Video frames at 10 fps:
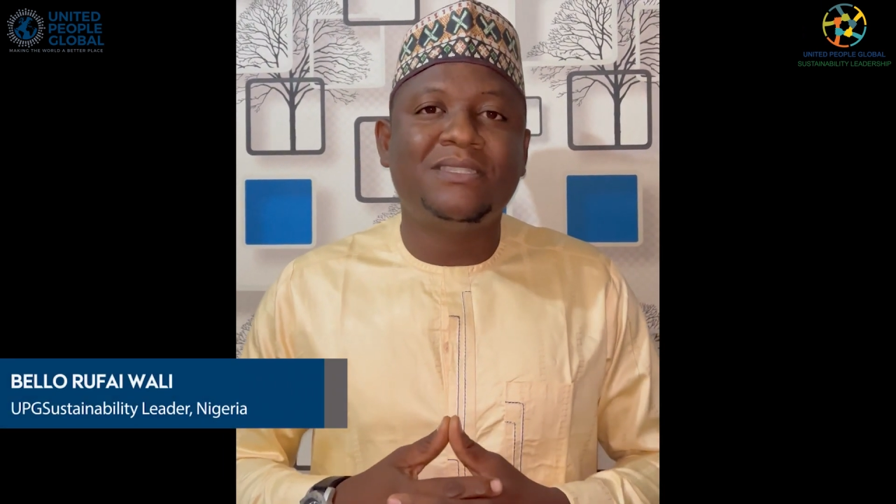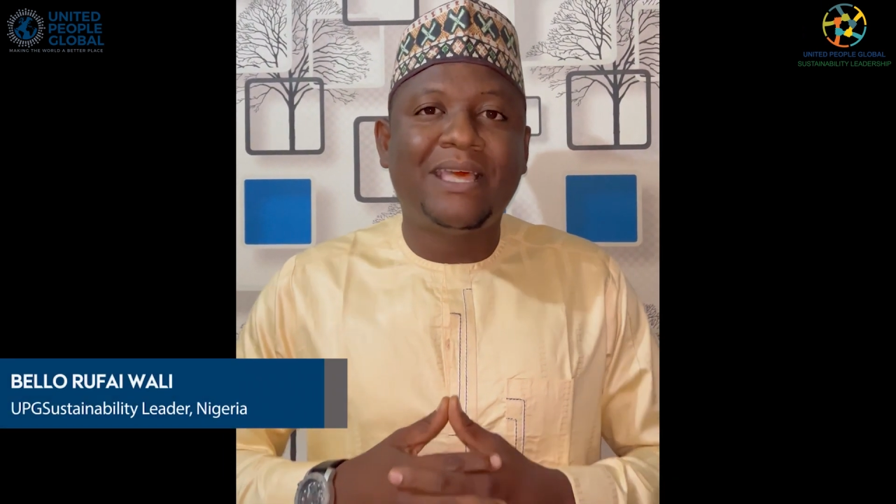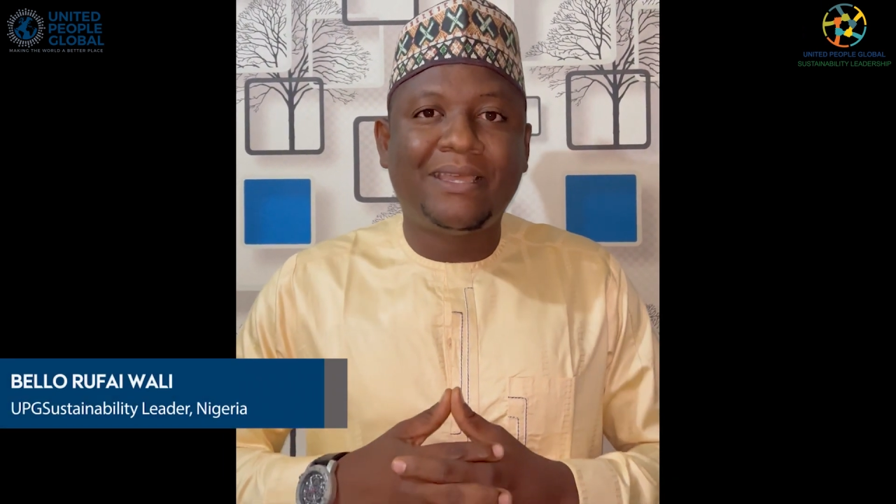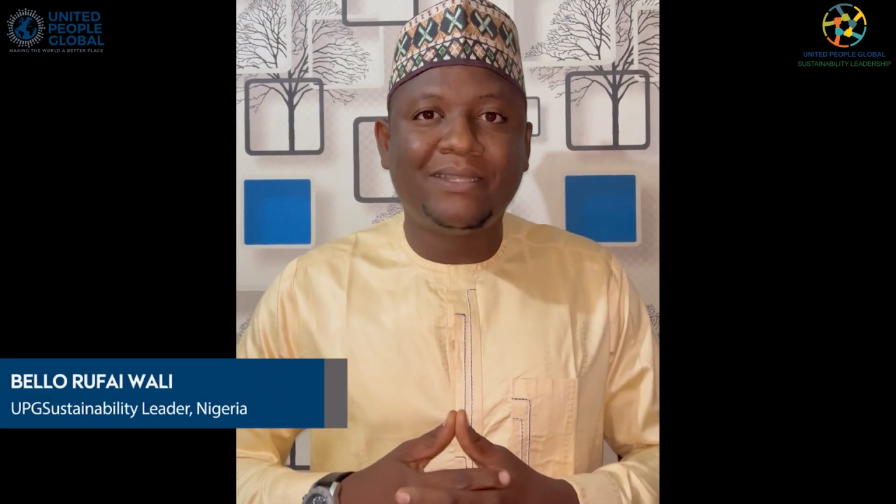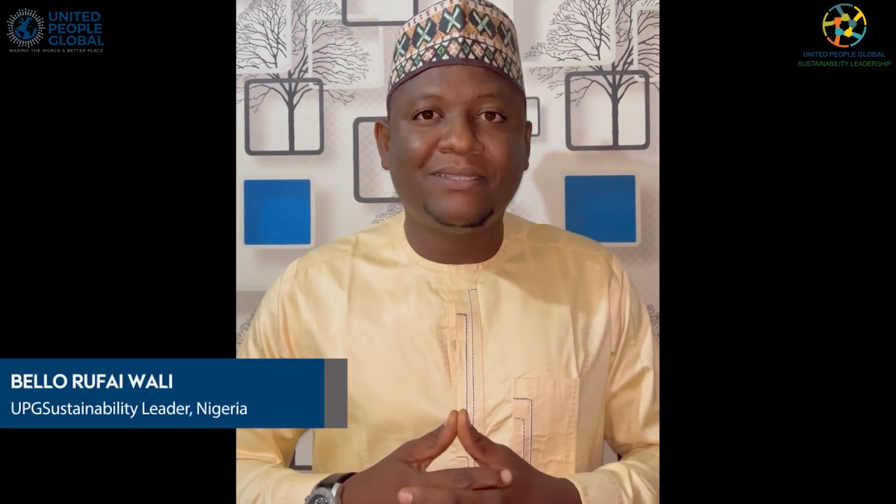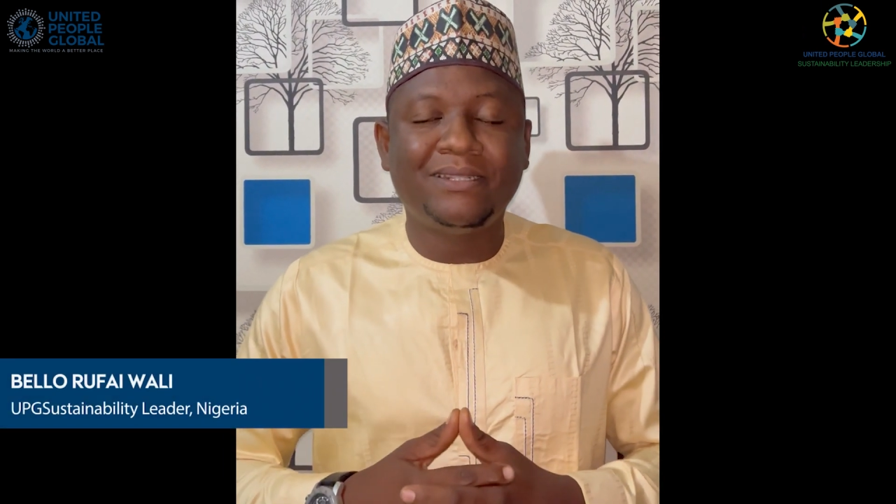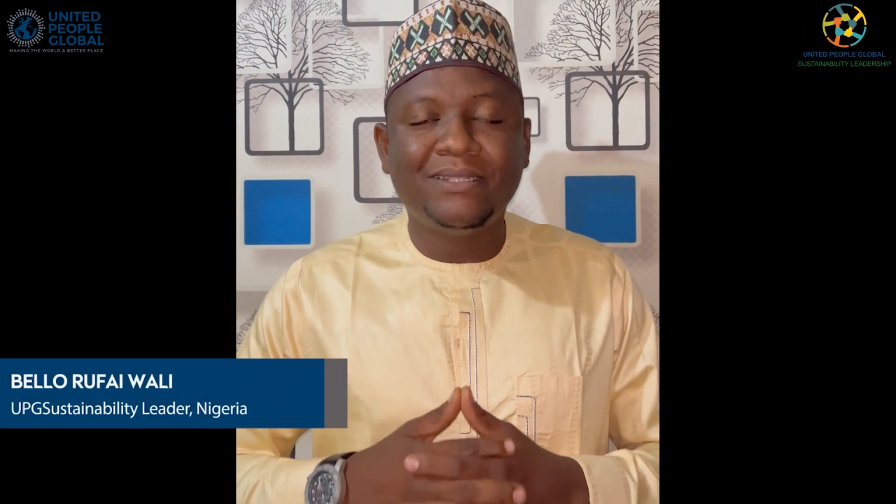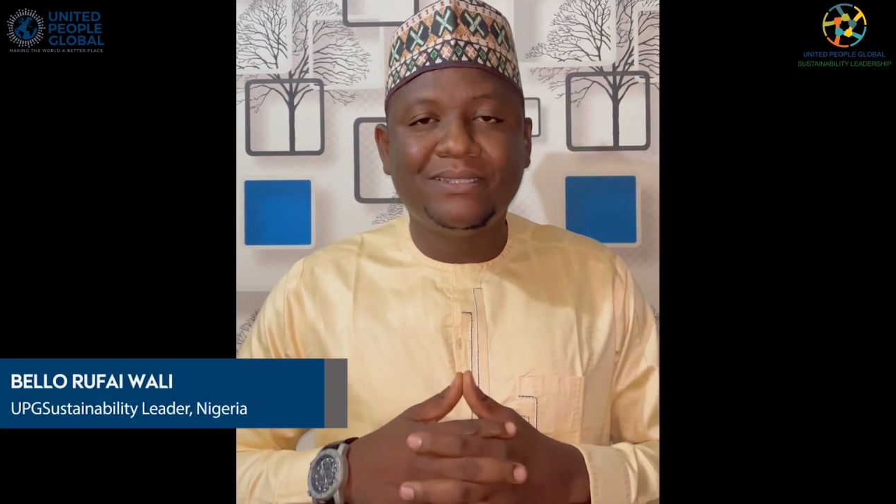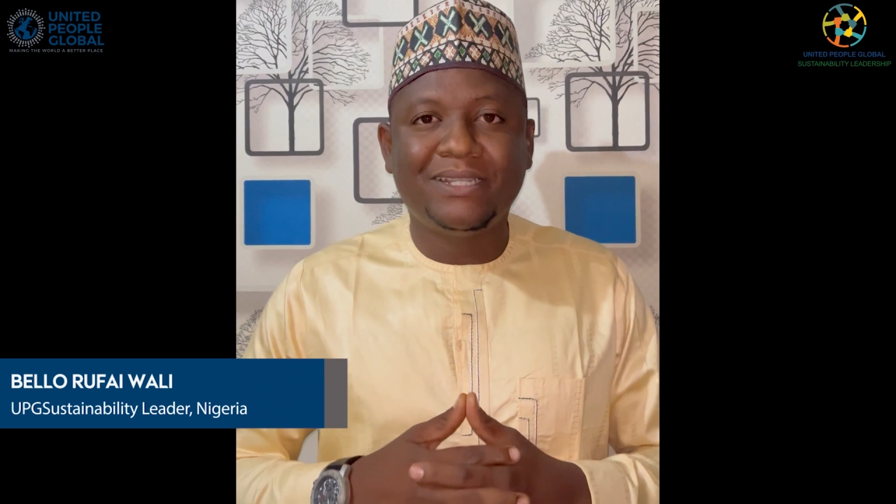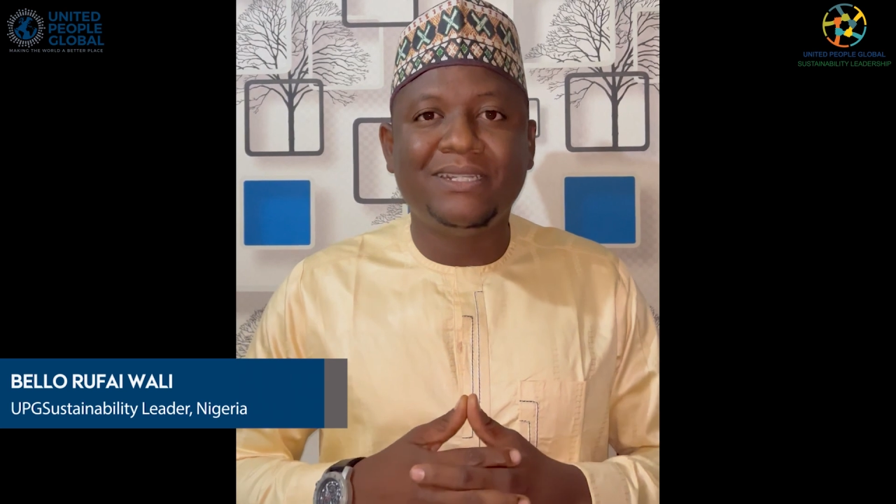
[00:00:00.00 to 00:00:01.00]

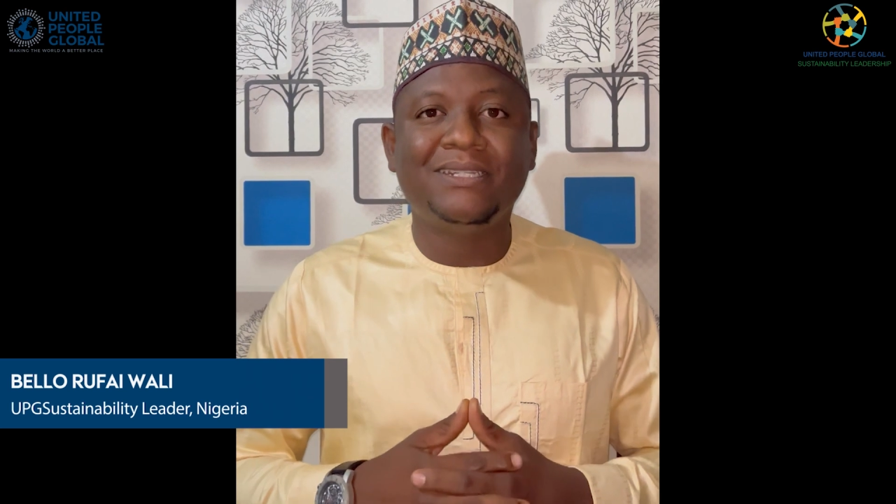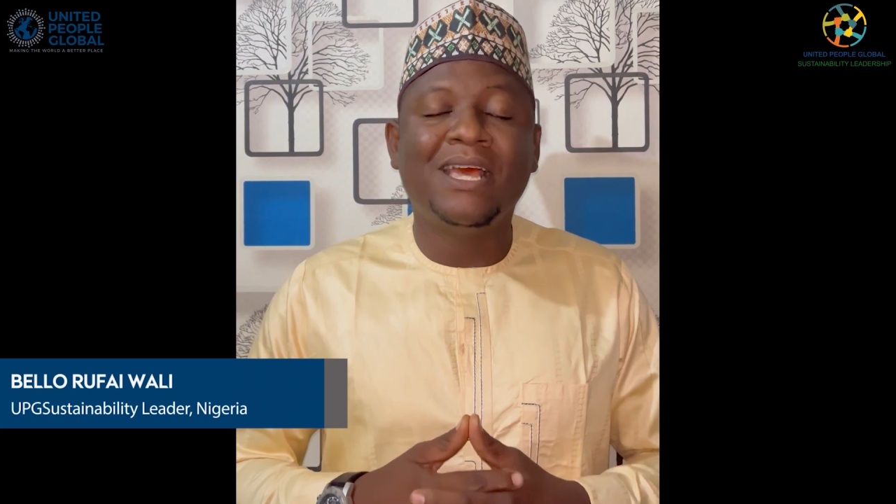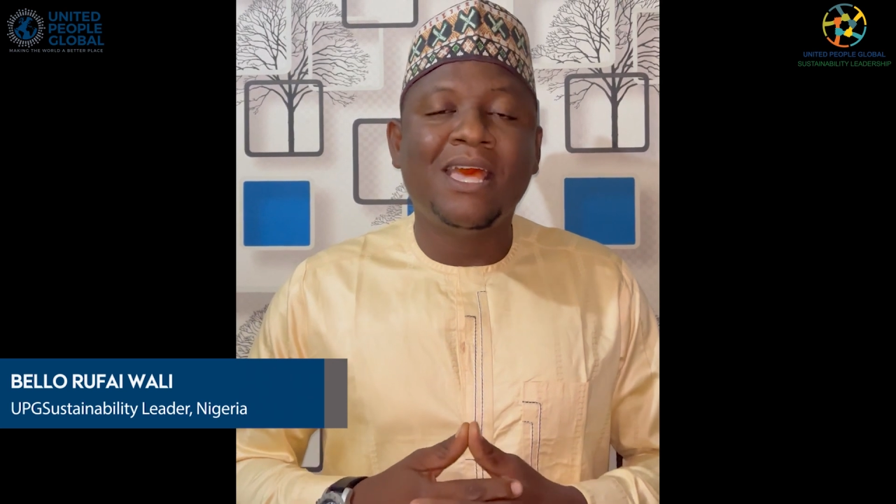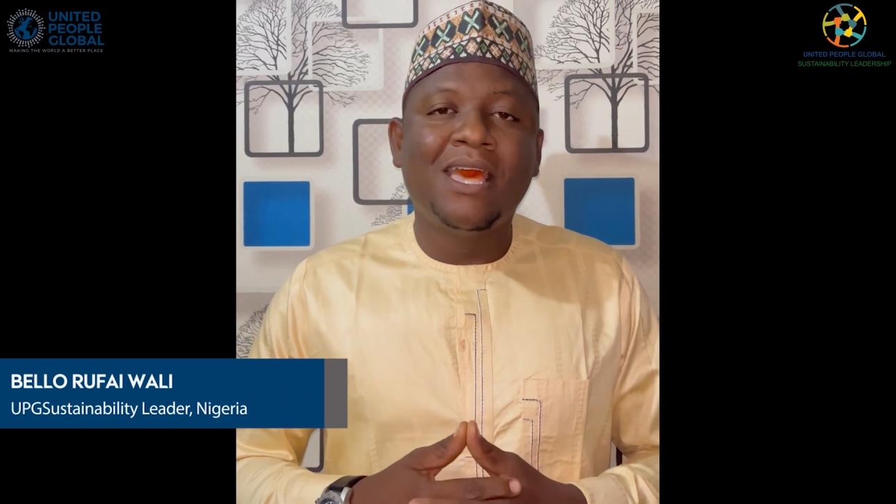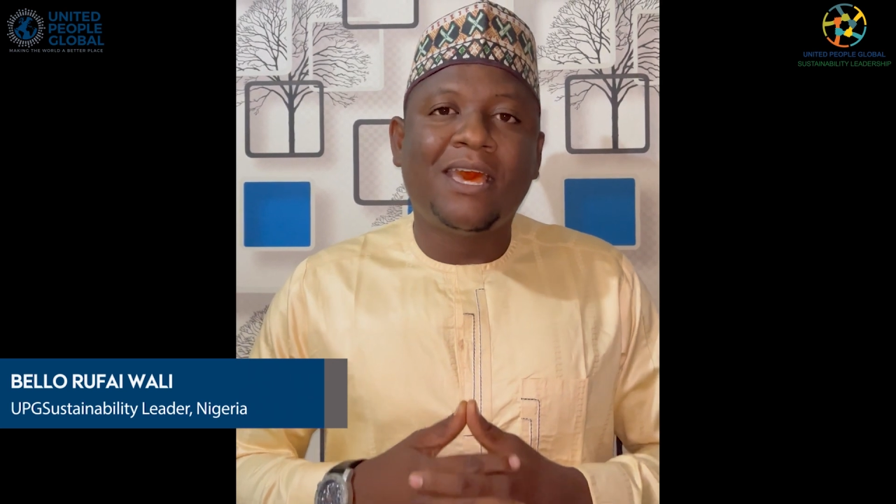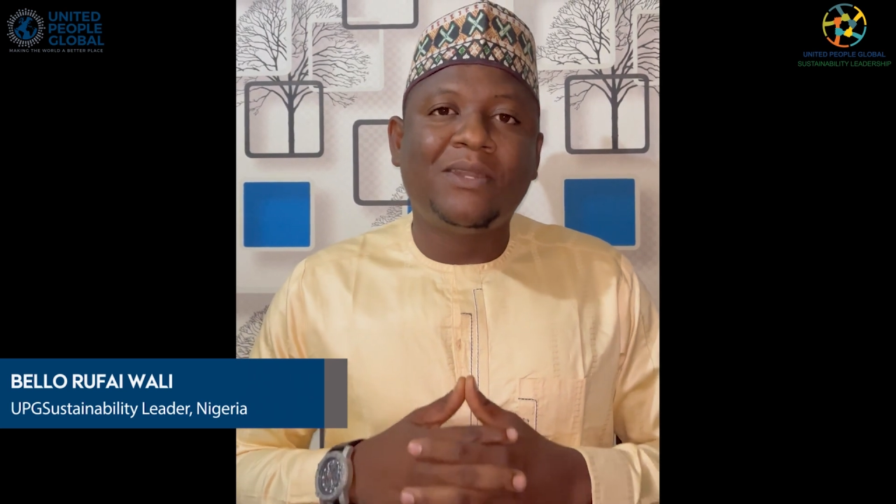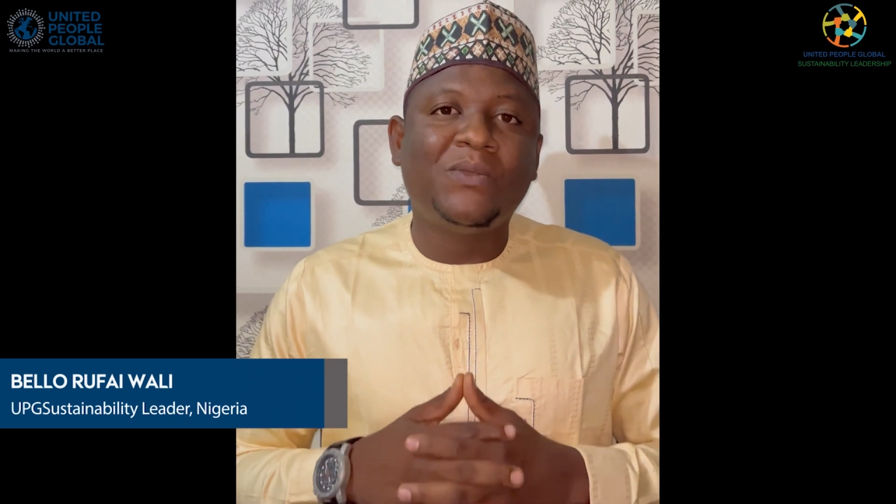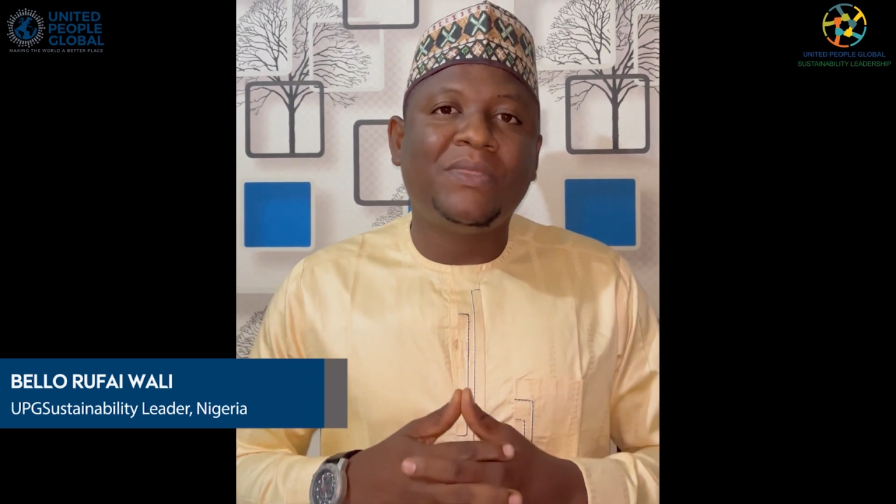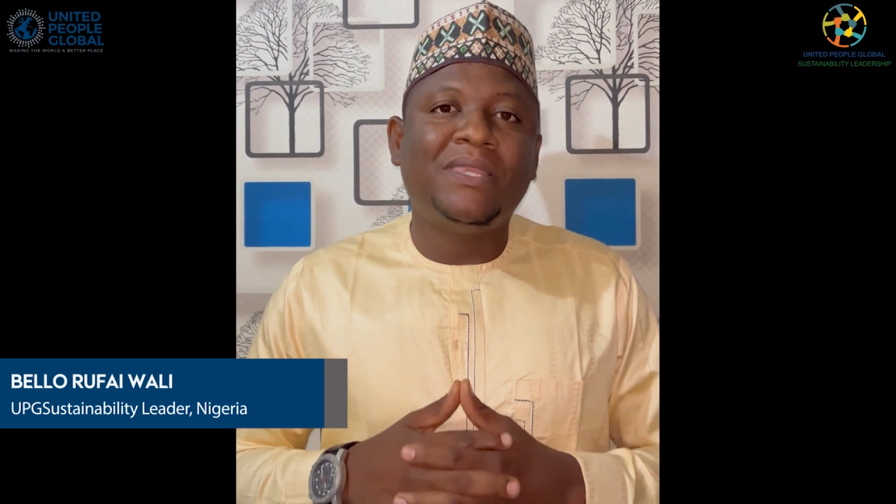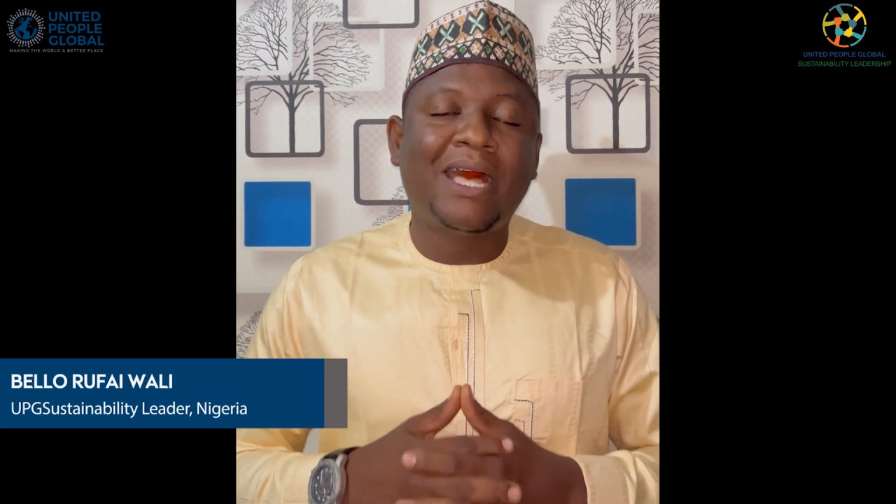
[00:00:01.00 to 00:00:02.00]
directly trained and
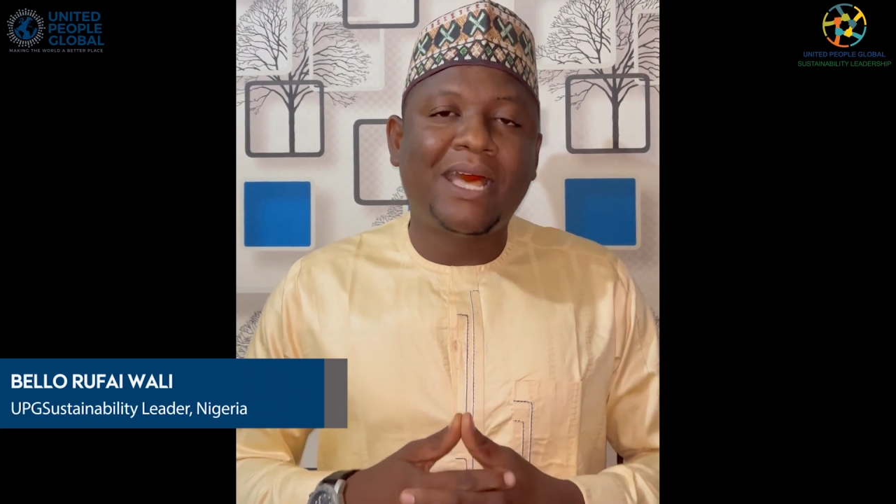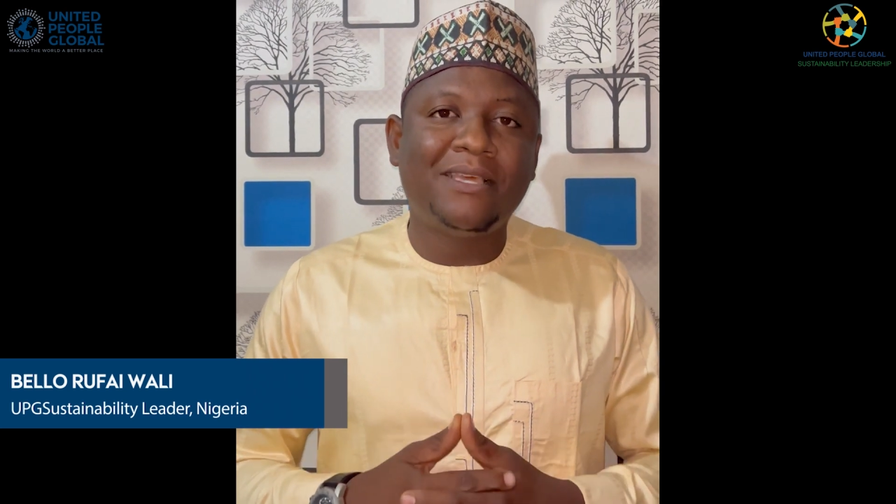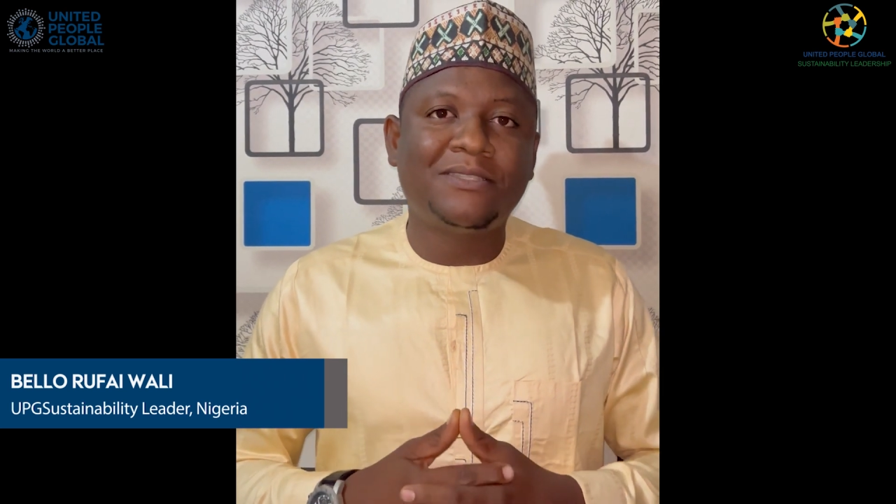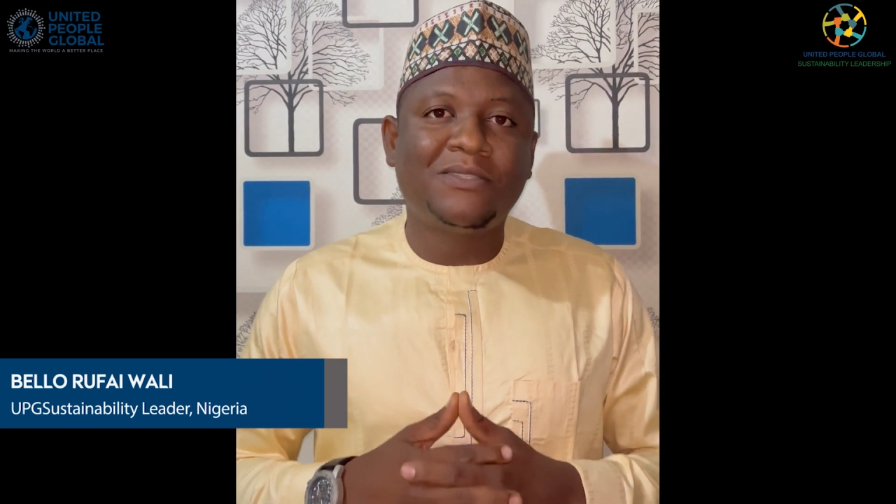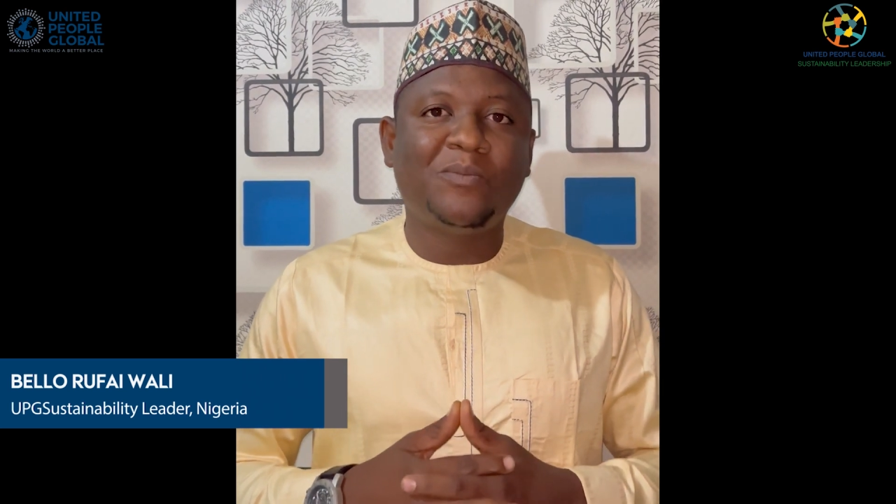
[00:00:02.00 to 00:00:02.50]
with the highest